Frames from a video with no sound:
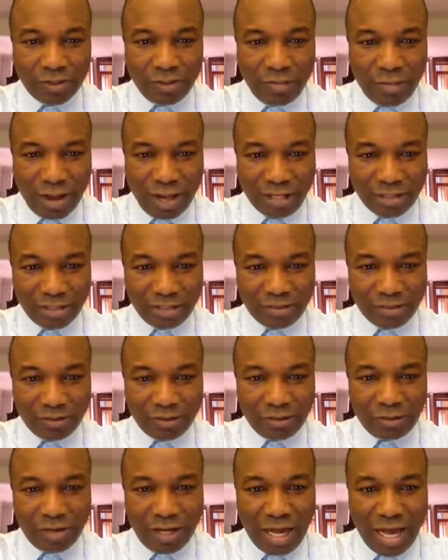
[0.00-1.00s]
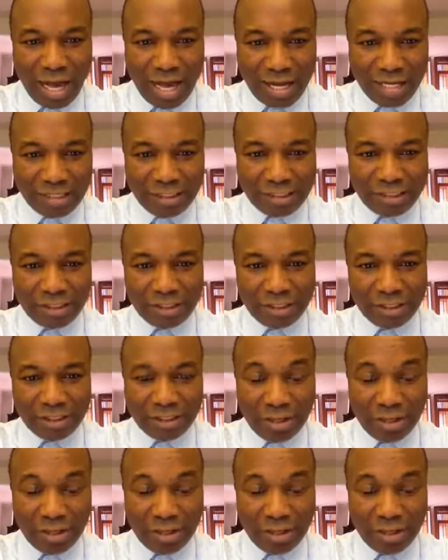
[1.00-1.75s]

Pastor at